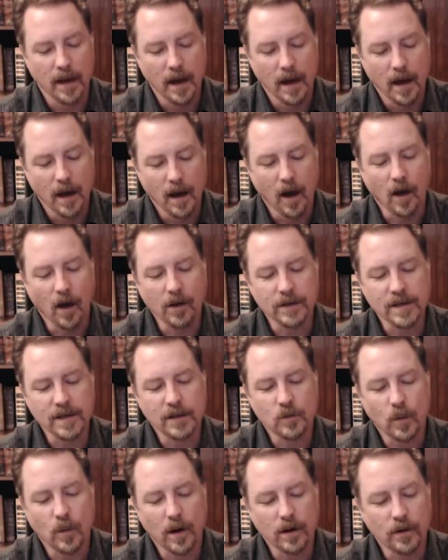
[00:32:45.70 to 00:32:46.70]
hauls
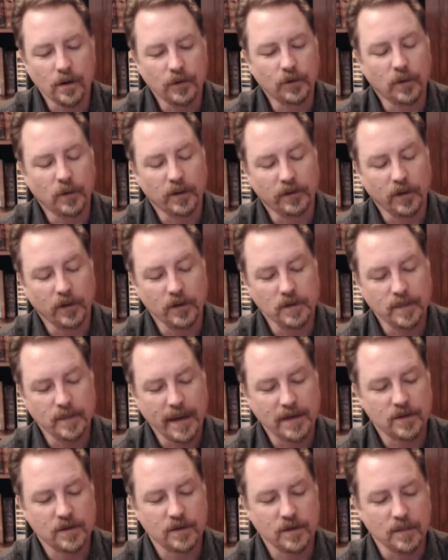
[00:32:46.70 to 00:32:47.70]
Eduardo to a
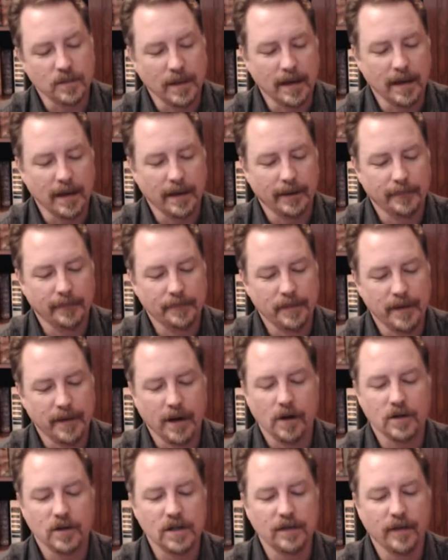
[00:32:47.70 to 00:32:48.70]
Toastmasters meeting.
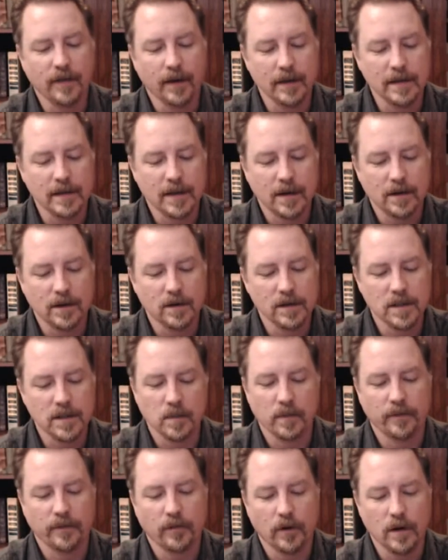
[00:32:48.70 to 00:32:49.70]
There she volunteers to
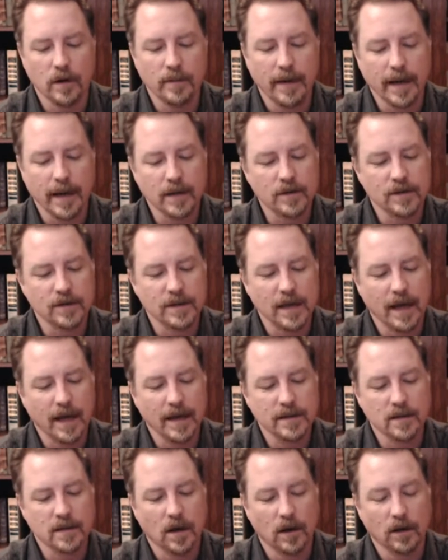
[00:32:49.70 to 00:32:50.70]
perform an
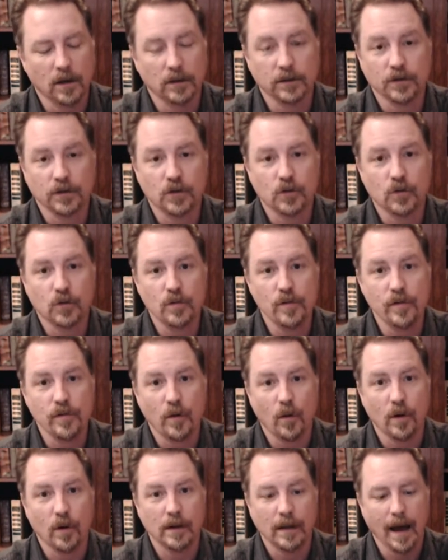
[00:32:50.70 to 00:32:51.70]
exercise called Truth
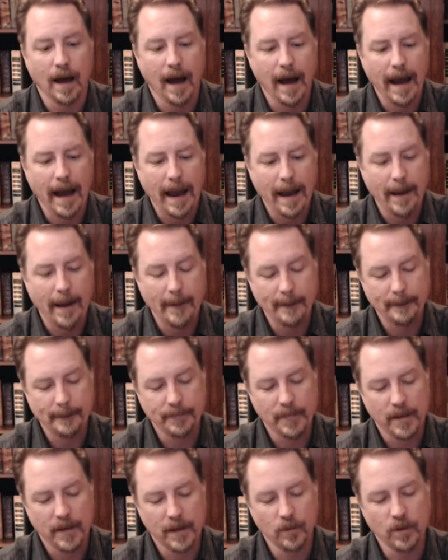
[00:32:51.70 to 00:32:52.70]
or Lie,
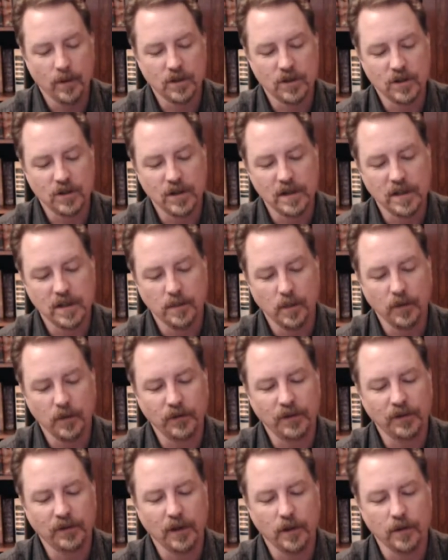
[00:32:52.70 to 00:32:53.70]
in which she's supposed
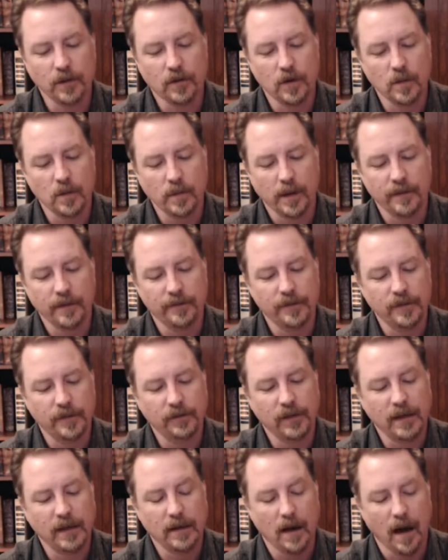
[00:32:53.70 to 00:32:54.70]
to tell the group of
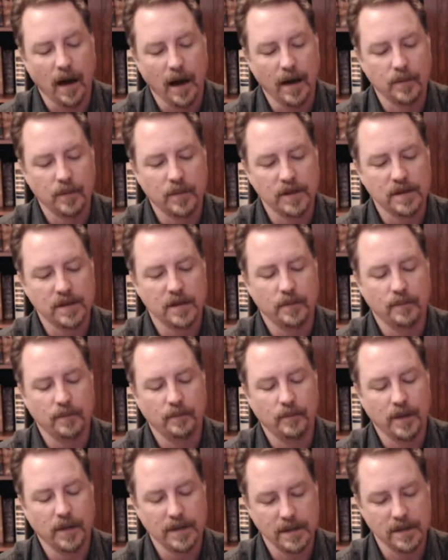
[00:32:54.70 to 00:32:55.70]
15 odd
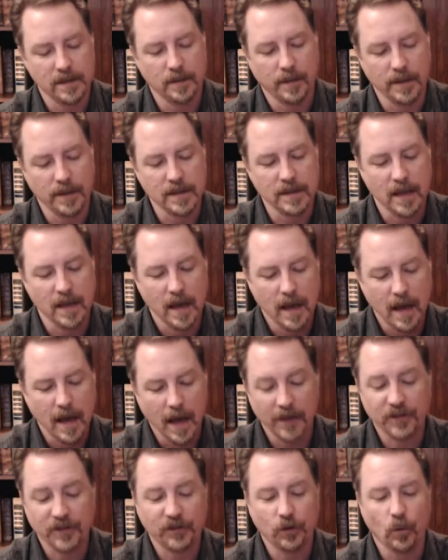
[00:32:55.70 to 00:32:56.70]
participants
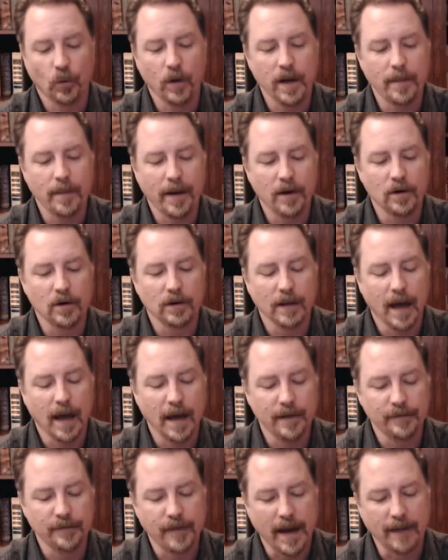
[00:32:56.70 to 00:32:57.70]
a story about her
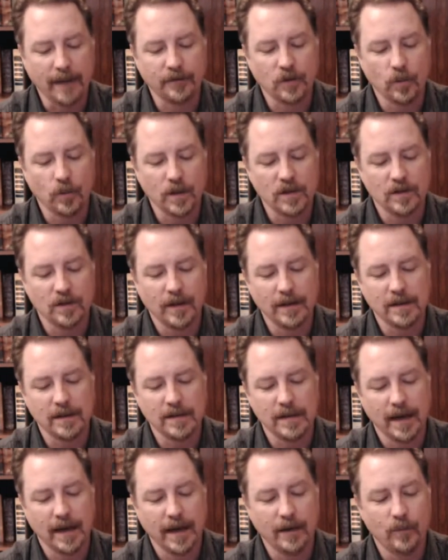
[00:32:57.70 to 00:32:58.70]
life, after which they
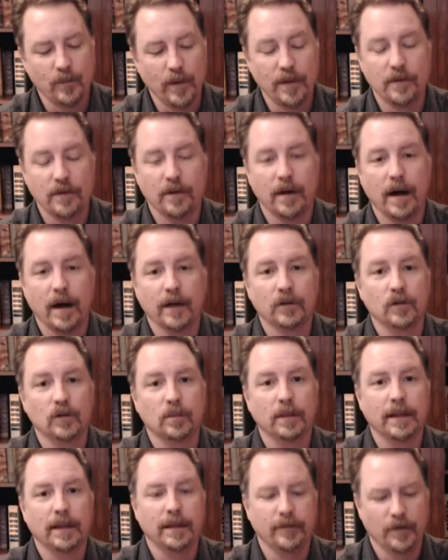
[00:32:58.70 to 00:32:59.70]
decide whether or not to
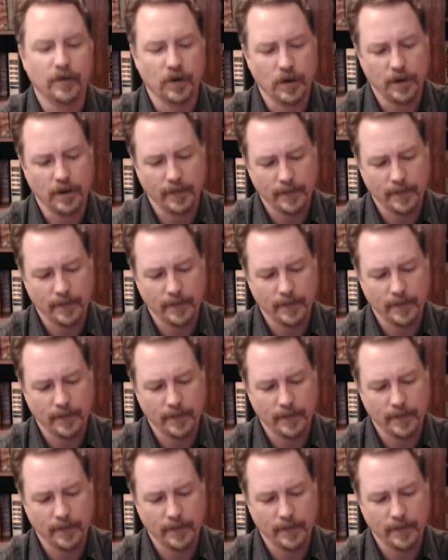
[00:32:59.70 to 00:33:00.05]
believe her.